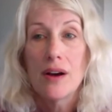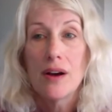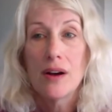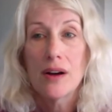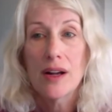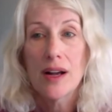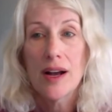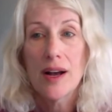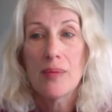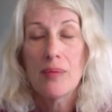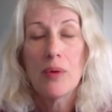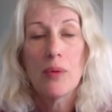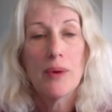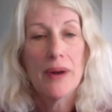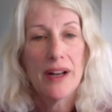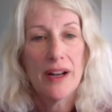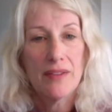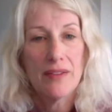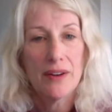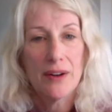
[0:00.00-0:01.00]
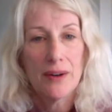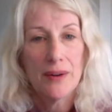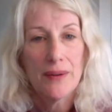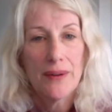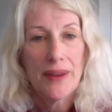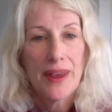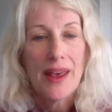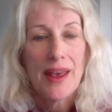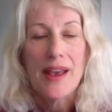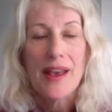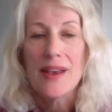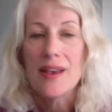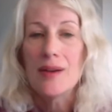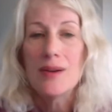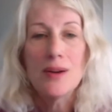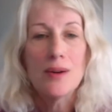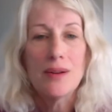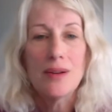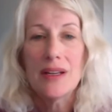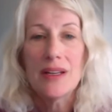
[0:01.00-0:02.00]
Hook up, whatever. You
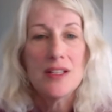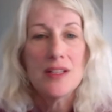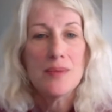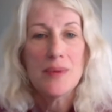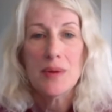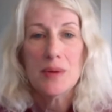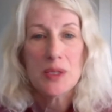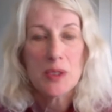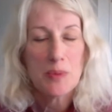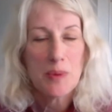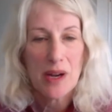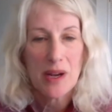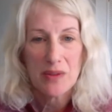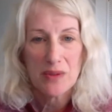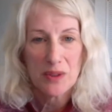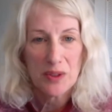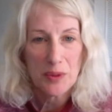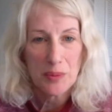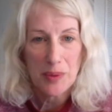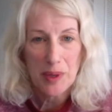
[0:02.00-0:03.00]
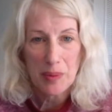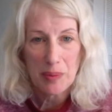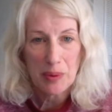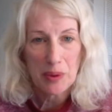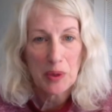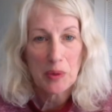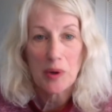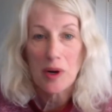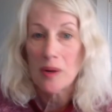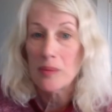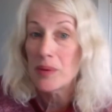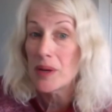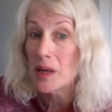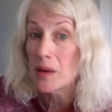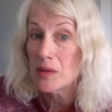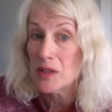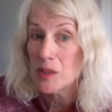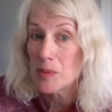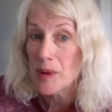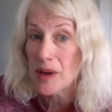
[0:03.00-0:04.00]
don't need to be respectful to people who aren't
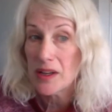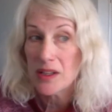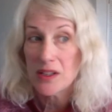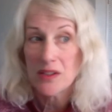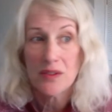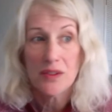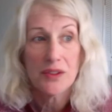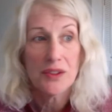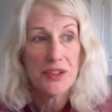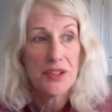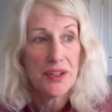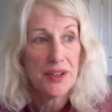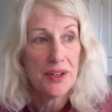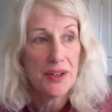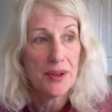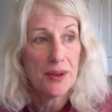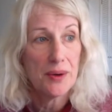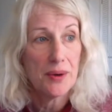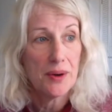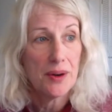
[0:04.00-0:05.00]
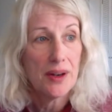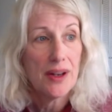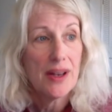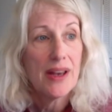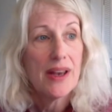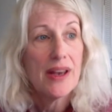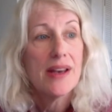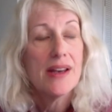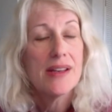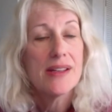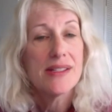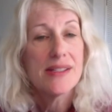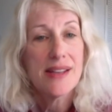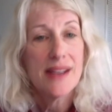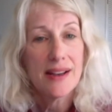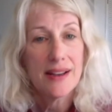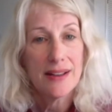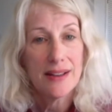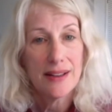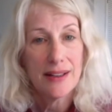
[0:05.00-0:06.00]
being respectful to you.
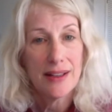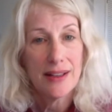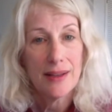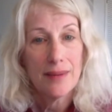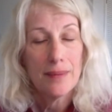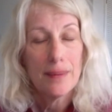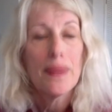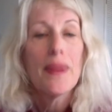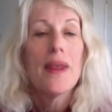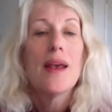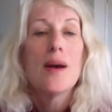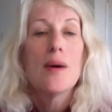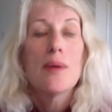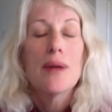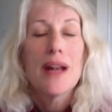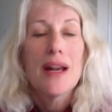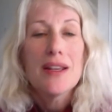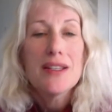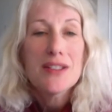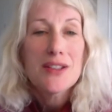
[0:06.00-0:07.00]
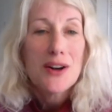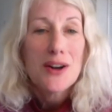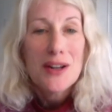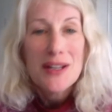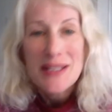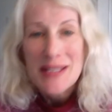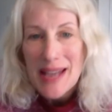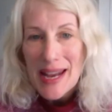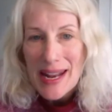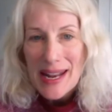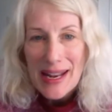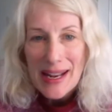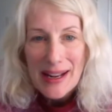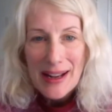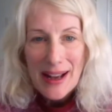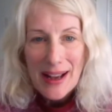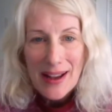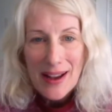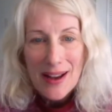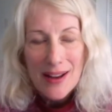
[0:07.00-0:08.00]
Secondly, when I started
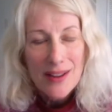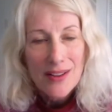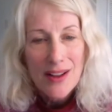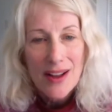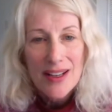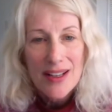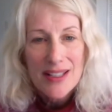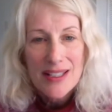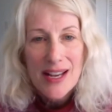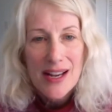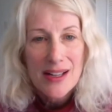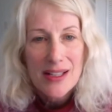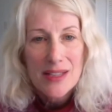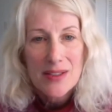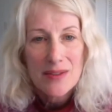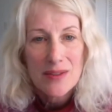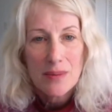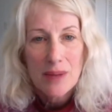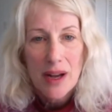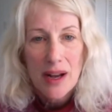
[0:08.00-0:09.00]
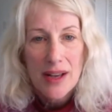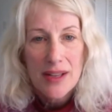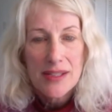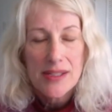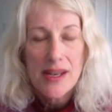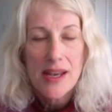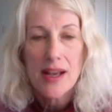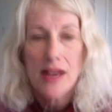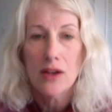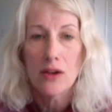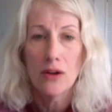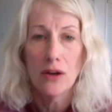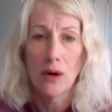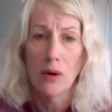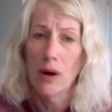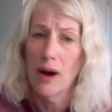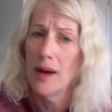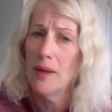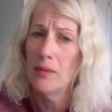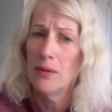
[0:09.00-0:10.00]
dating, I got a lot of texts from guys saying, you
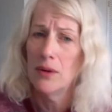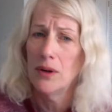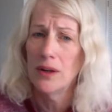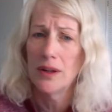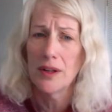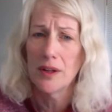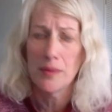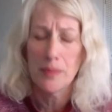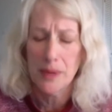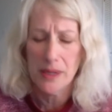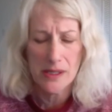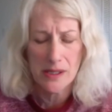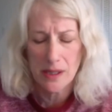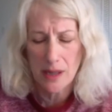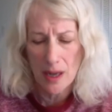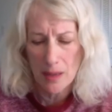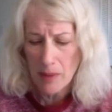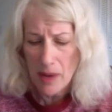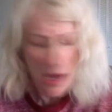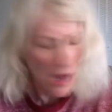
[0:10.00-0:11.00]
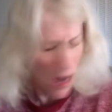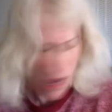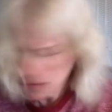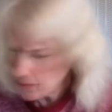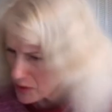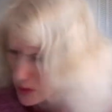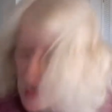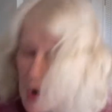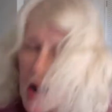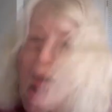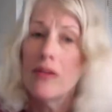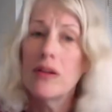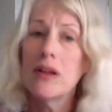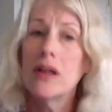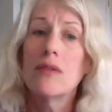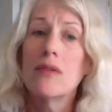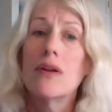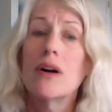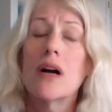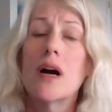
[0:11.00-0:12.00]
know, I'm really busy. I'm
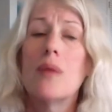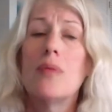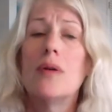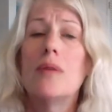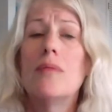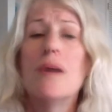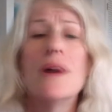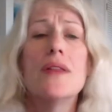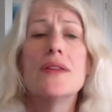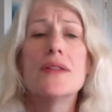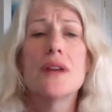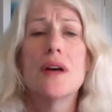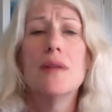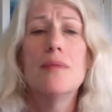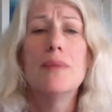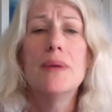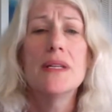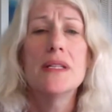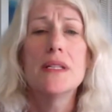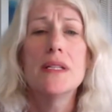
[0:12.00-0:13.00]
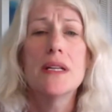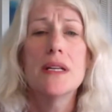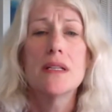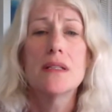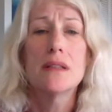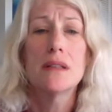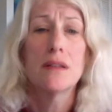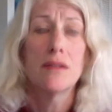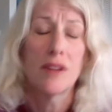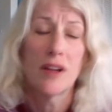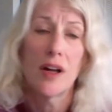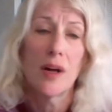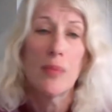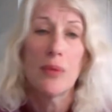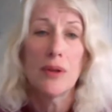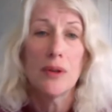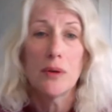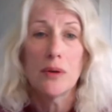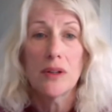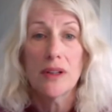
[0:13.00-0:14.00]
traveling for a couple months on business, and a
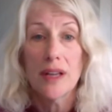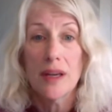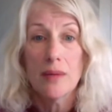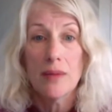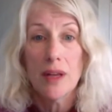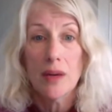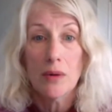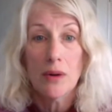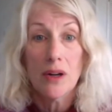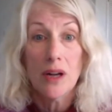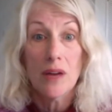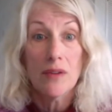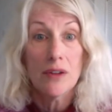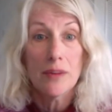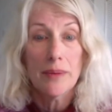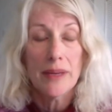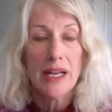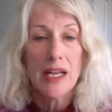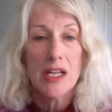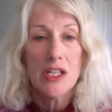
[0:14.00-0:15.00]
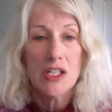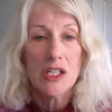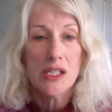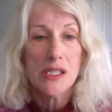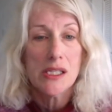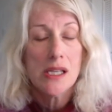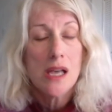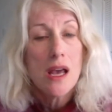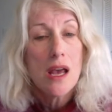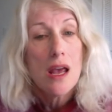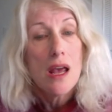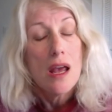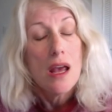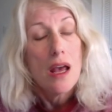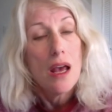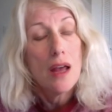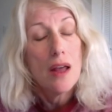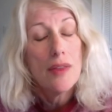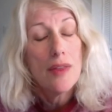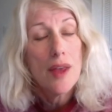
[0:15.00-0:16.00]
couple who claimed they were government agents.
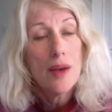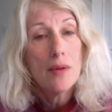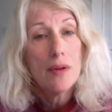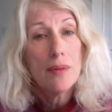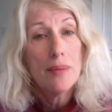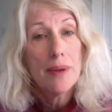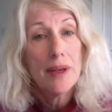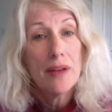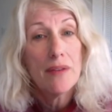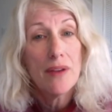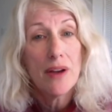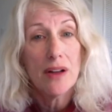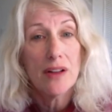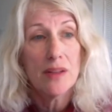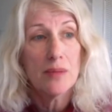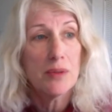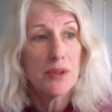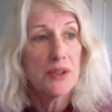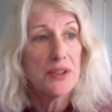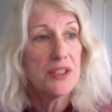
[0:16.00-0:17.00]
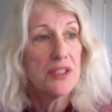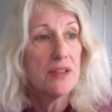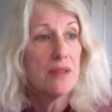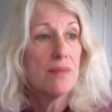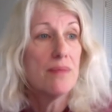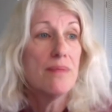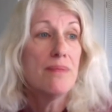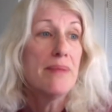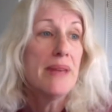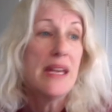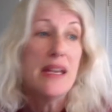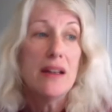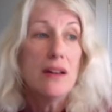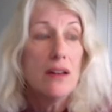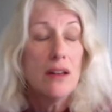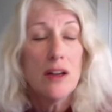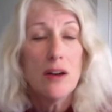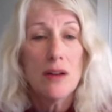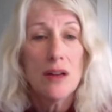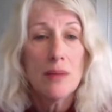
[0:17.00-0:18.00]
And they would be available to meet,
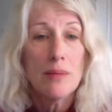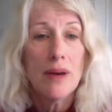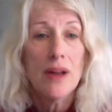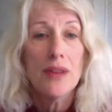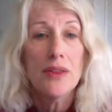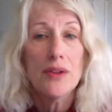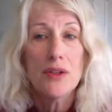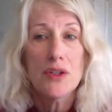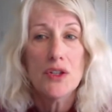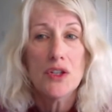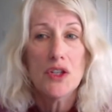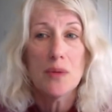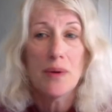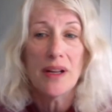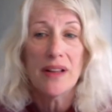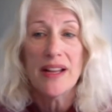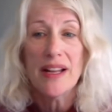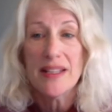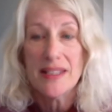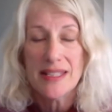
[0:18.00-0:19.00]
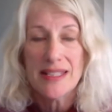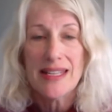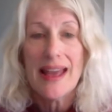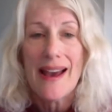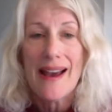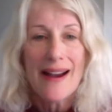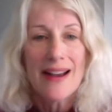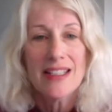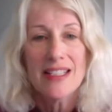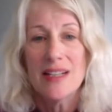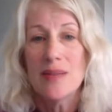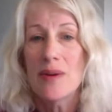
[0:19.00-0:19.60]
you know, in a month or two, but let's text.